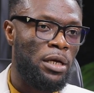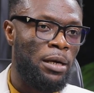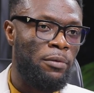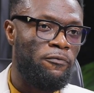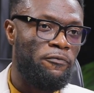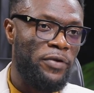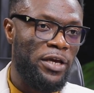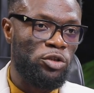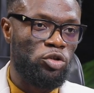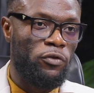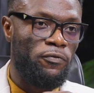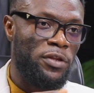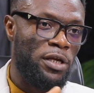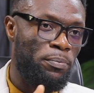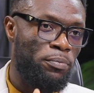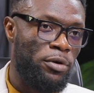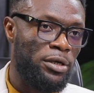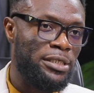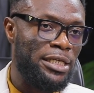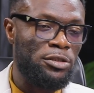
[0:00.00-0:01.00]
phase of the
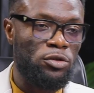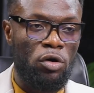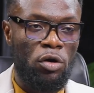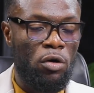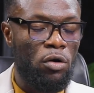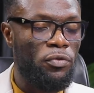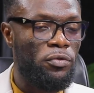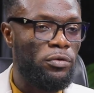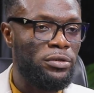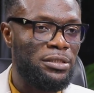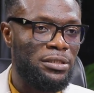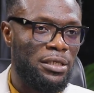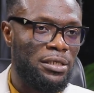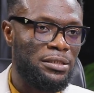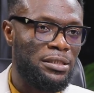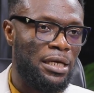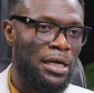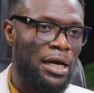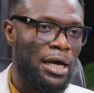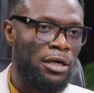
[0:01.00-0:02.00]
project. All those
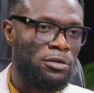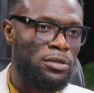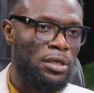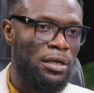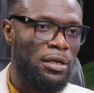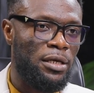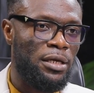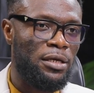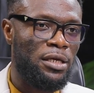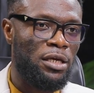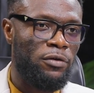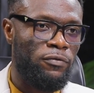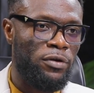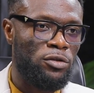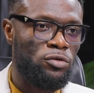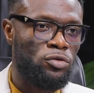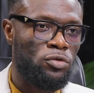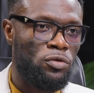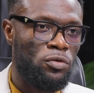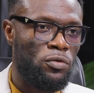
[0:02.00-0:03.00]
things are actually
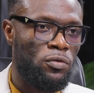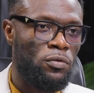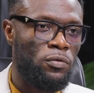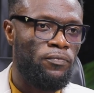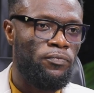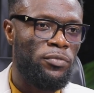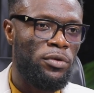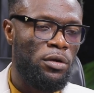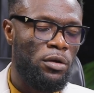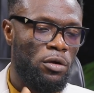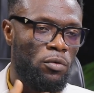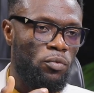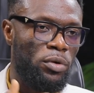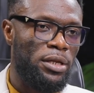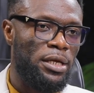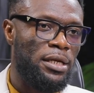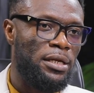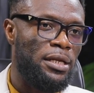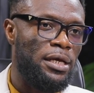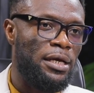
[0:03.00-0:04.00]
given to you
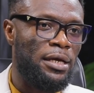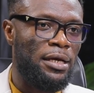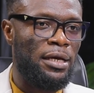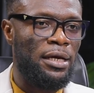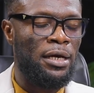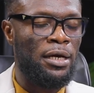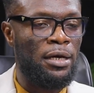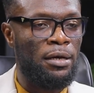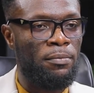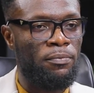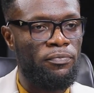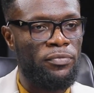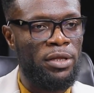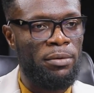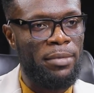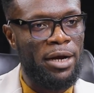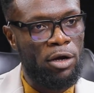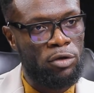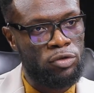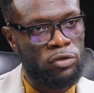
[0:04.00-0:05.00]
within the
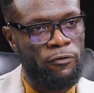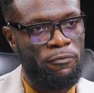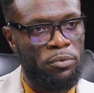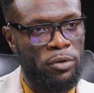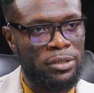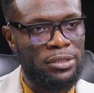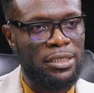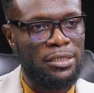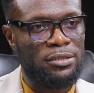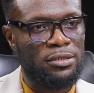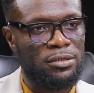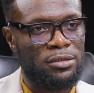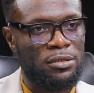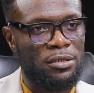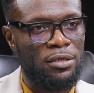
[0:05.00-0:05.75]
Microsoft projects.